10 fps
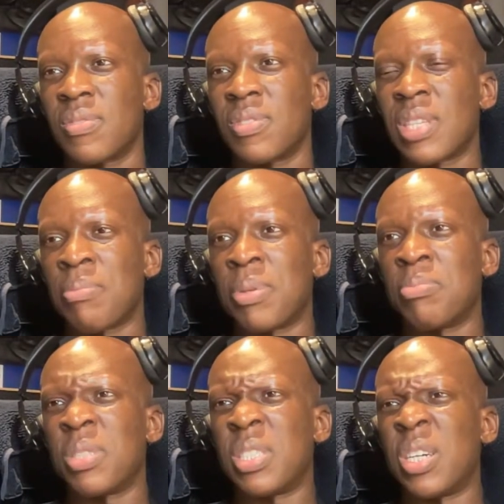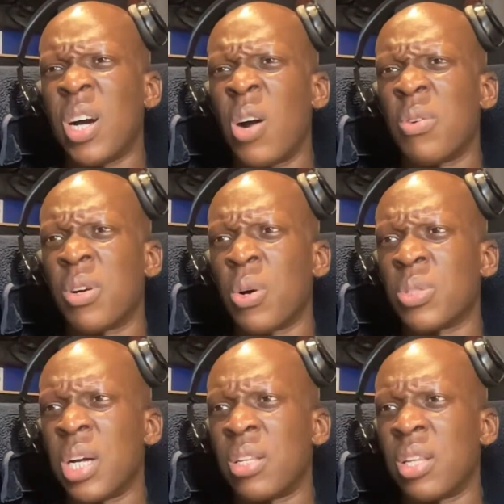Habib Diarra goes
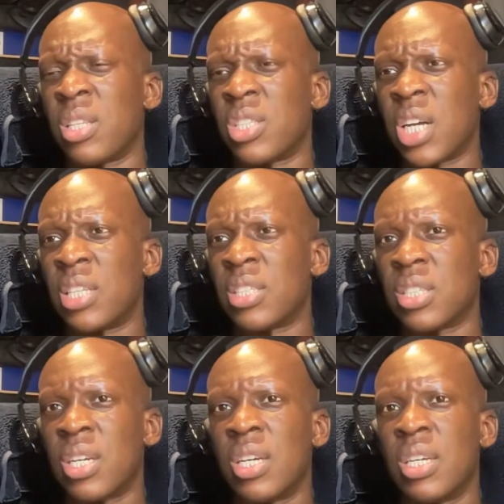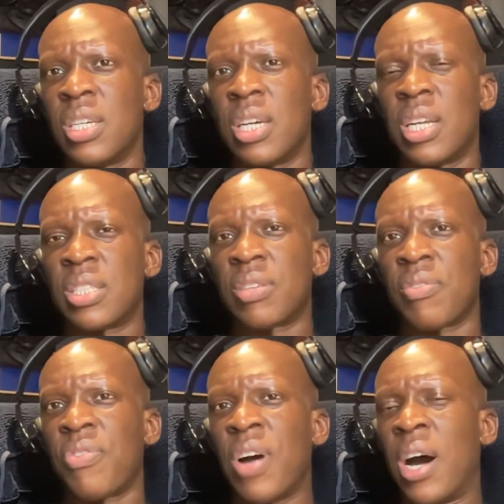down under the challenge, and it's a
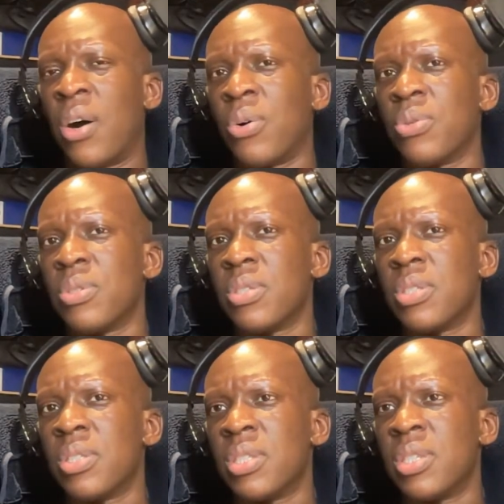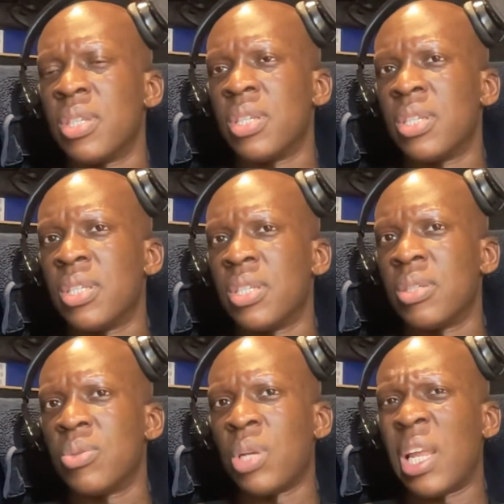foul.
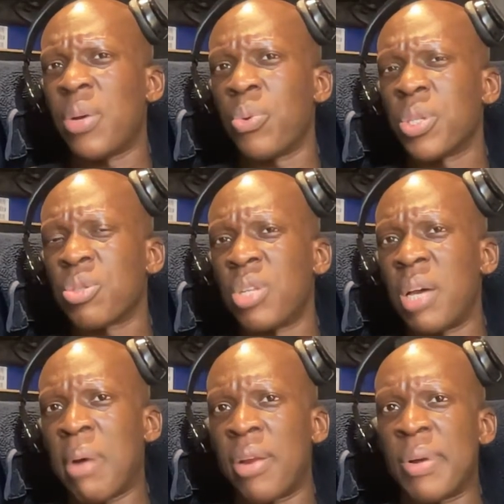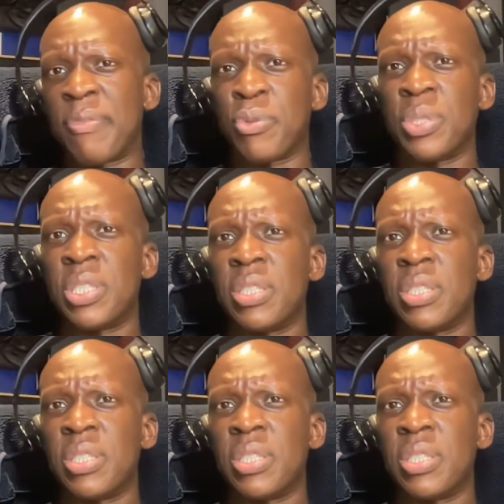Late whistle there by the referee.